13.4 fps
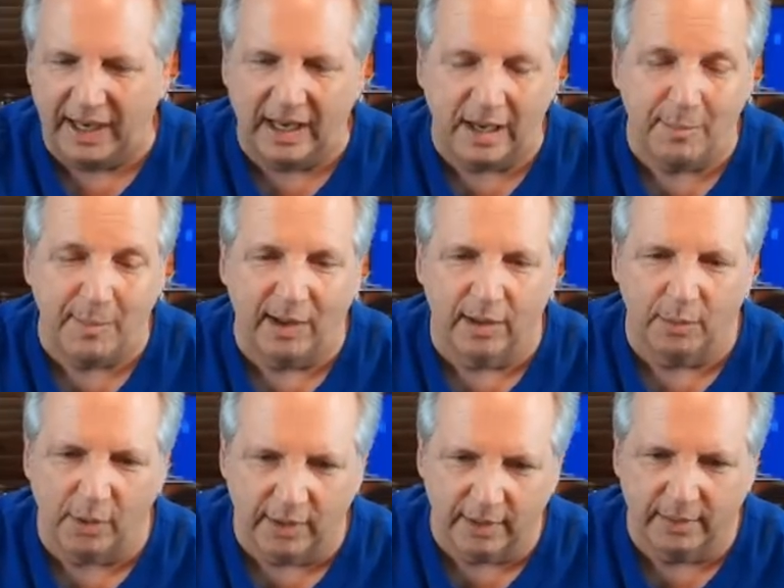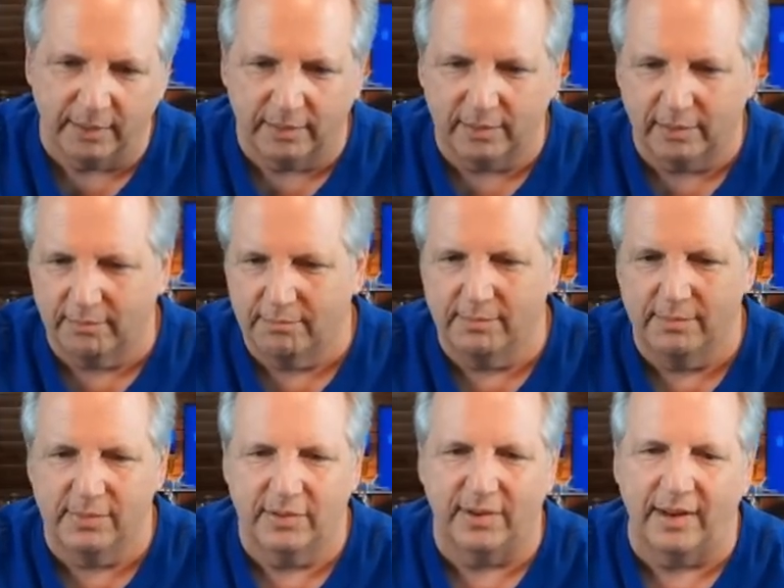an email and wanted to
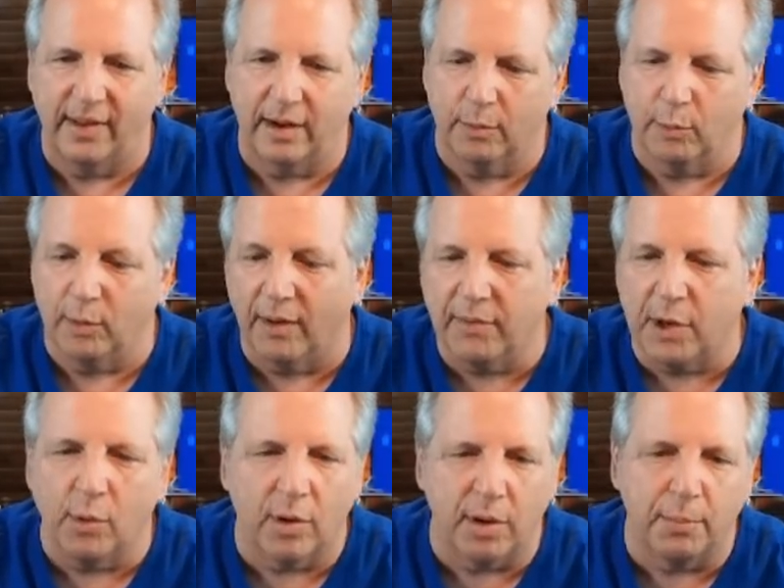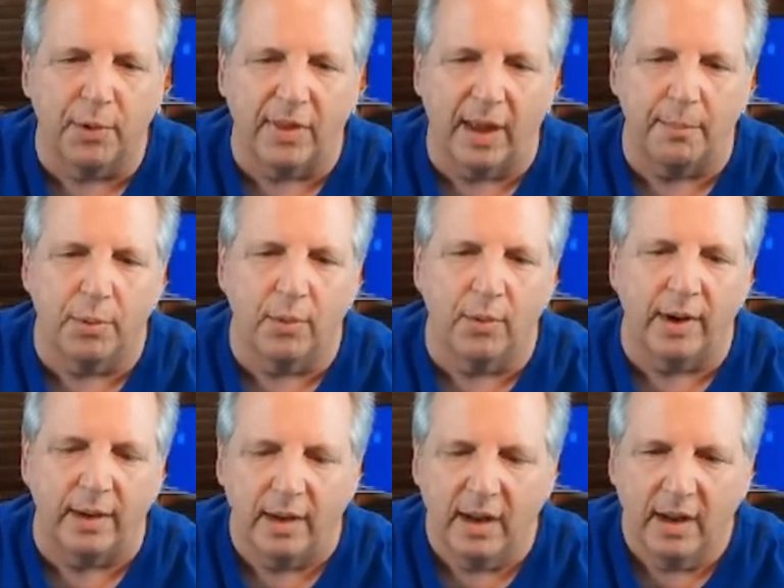send that or wherever you want to put that
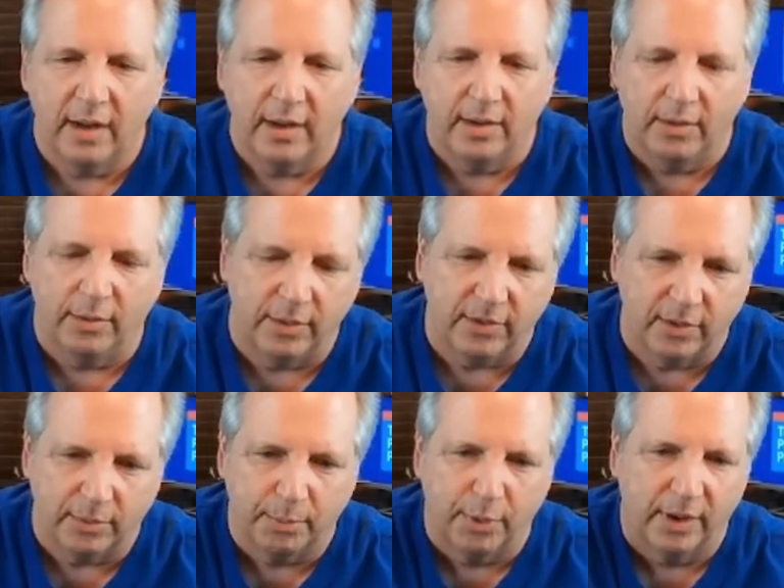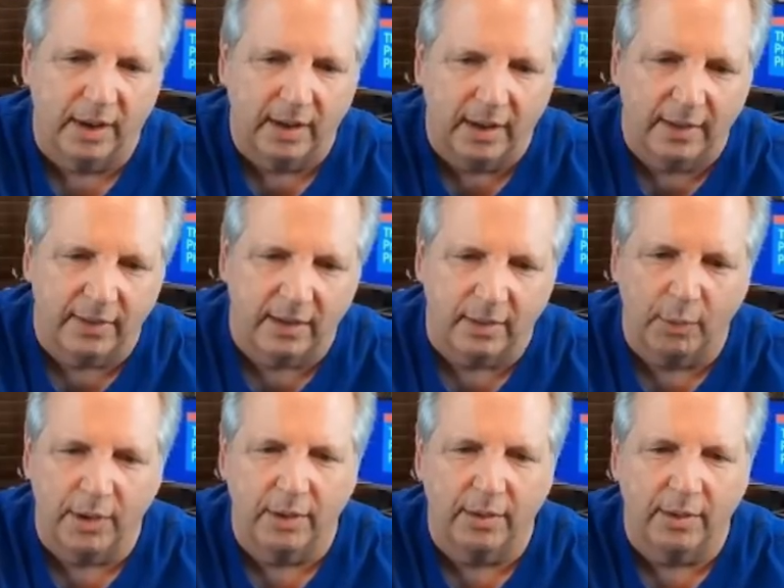point, you would just put it in the
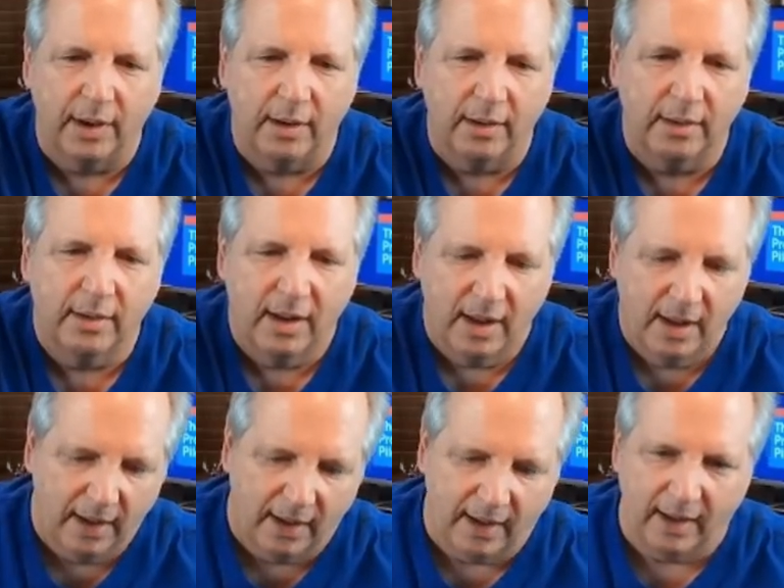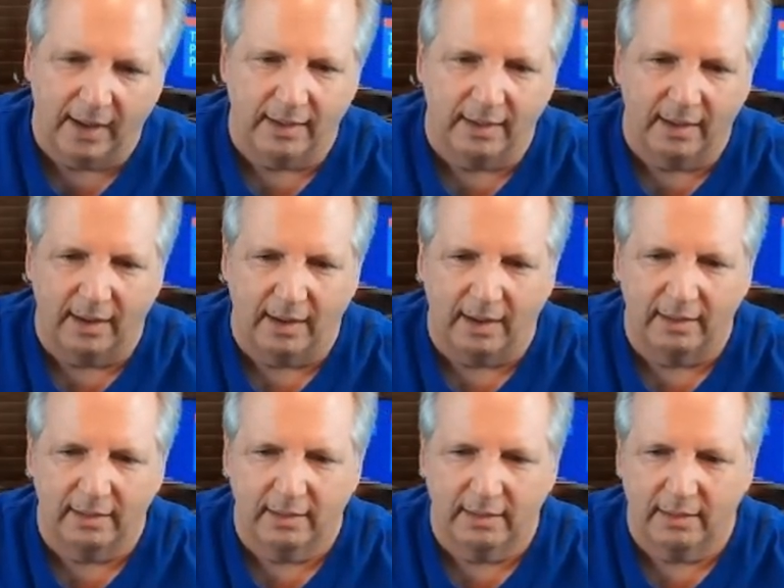window here. And,
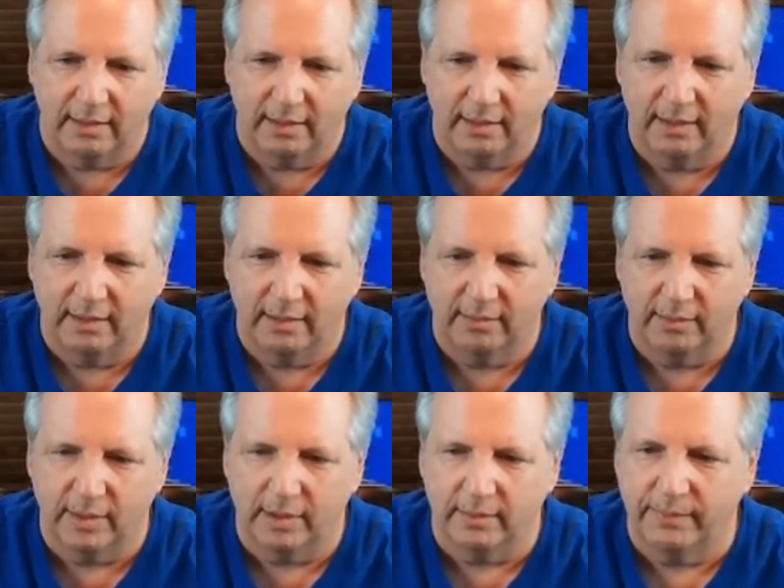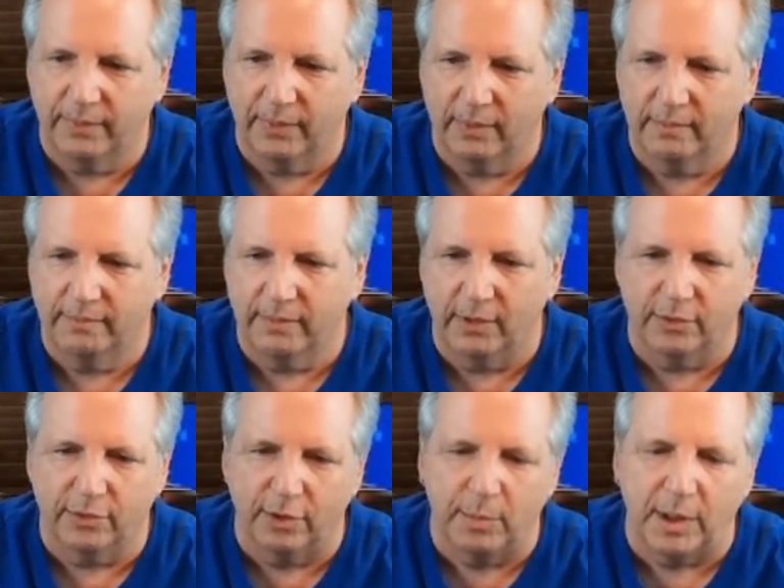well, there
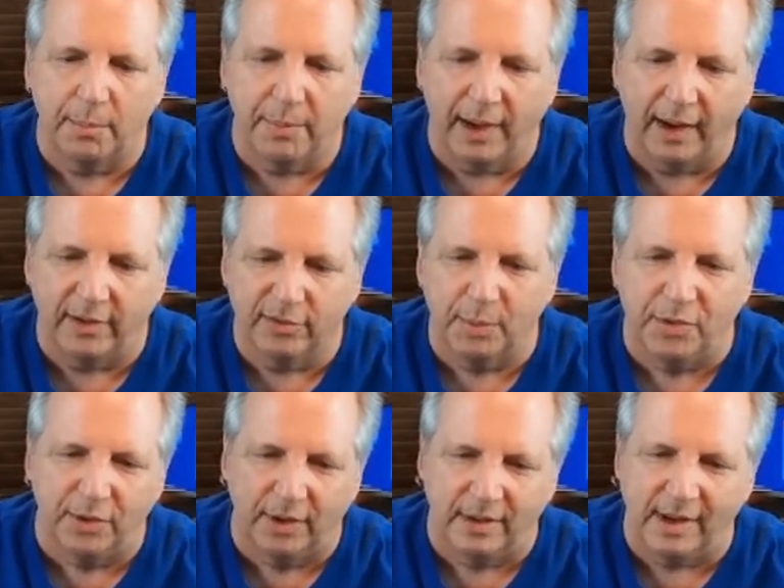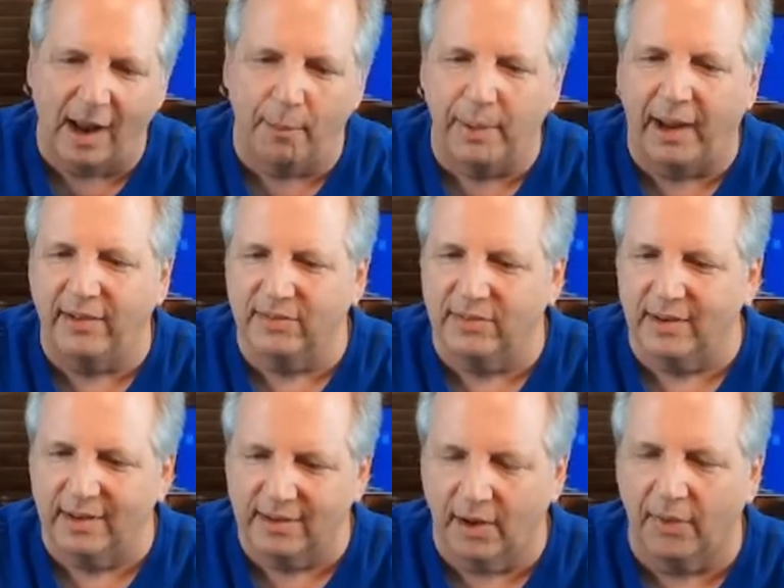should be a paste, but you could now paste
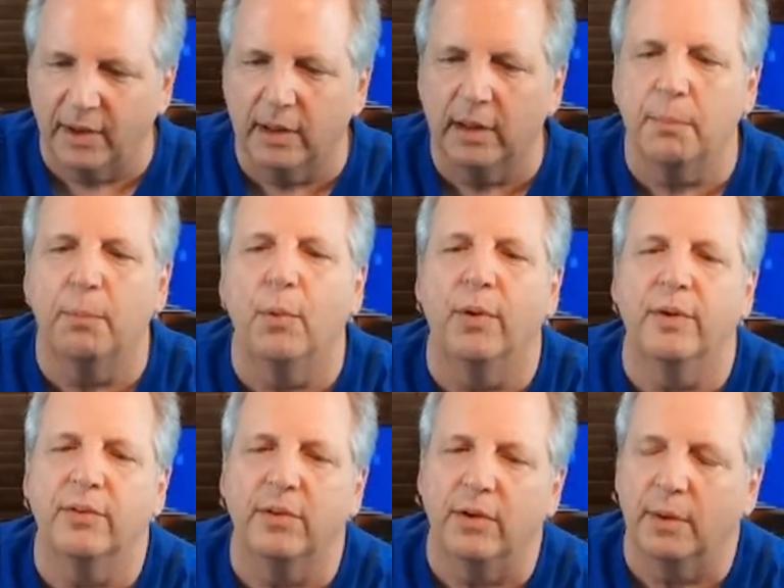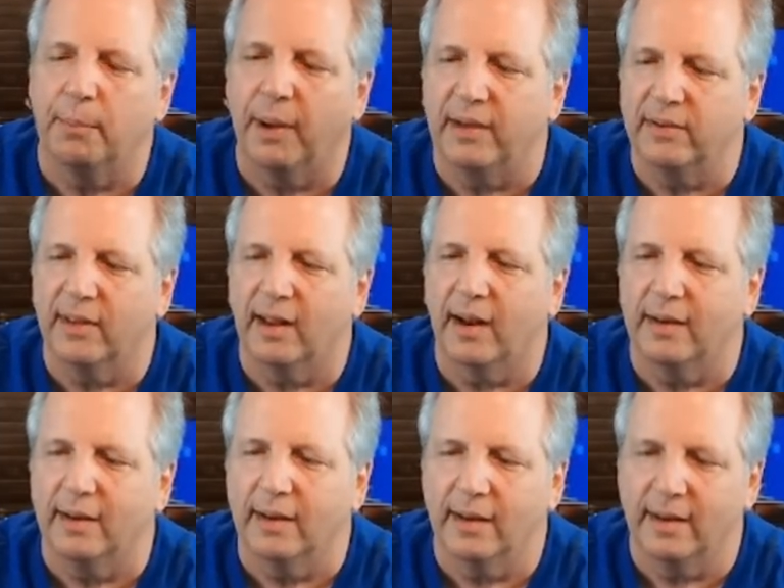it. It's on the clipboard, so you could paste
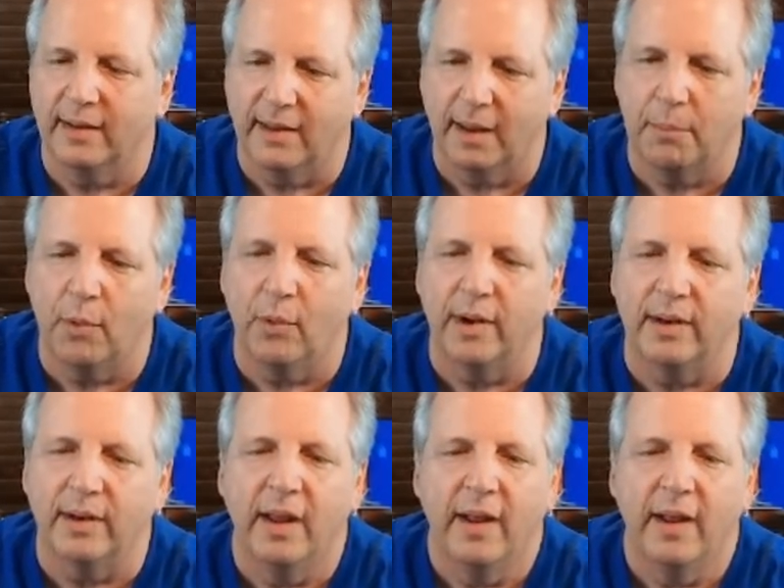that at that point.